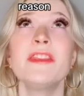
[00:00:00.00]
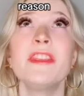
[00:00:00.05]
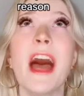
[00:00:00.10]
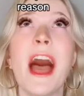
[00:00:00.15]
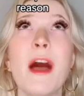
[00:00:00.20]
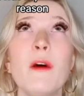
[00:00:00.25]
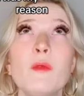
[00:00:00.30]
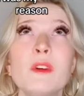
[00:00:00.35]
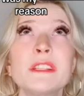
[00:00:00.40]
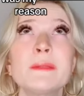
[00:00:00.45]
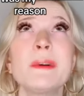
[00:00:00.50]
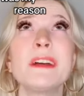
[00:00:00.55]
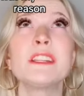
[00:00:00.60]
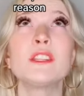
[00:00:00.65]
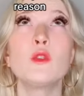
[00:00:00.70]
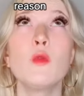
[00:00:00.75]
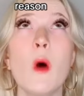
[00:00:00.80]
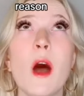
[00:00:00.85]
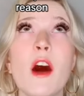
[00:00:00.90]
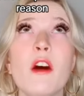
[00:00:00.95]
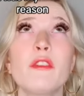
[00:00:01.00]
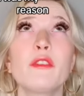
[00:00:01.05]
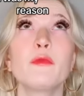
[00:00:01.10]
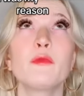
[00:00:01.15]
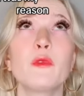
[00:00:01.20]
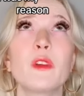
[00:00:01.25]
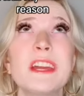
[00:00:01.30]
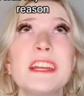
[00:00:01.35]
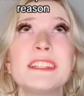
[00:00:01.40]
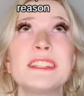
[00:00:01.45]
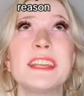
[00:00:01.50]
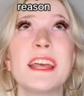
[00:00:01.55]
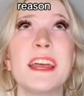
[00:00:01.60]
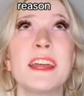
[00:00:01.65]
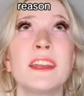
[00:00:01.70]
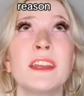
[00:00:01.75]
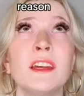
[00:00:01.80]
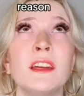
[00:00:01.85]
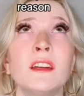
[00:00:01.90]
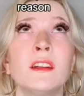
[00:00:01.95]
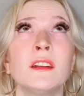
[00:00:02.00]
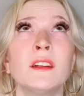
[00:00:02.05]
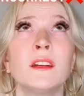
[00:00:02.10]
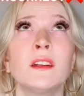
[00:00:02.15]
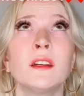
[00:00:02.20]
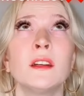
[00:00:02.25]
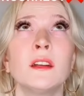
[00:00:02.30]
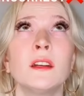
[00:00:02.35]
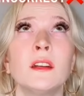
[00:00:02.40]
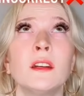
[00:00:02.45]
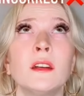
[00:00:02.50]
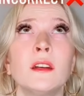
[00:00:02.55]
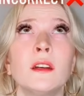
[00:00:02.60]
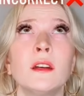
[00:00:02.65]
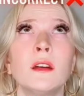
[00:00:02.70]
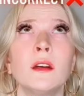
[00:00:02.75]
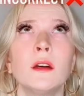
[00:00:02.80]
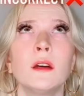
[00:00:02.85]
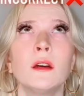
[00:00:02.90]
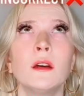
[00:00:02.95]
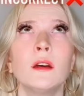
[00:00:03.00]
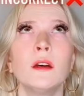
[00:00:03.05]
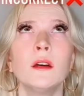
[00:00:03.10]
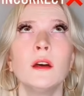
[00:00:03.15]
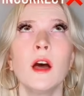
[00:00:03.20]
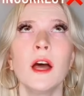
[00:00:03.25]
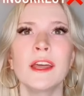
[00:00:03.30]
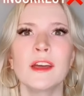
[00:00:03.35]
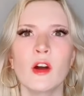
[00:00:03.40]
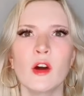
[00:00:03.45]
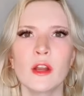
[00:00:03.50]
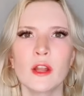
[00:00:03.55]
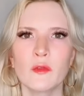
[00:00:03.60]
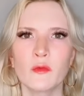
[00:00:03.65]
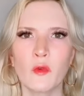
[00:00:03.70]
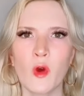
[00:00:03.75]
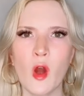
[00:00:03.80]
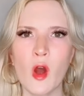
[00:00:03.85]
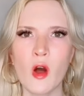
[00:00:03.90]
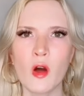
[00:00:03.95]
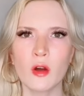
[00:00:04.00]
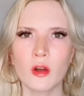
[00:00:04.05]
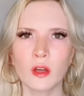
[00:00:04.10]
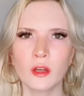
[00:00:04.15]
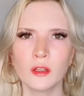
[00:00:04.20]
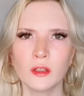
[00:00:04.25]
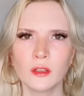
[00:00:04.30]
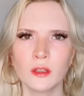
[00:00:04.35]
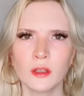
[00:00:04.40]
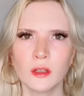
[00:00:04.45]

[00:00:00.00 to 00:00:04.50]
That was my 12th reason. I got it wrong.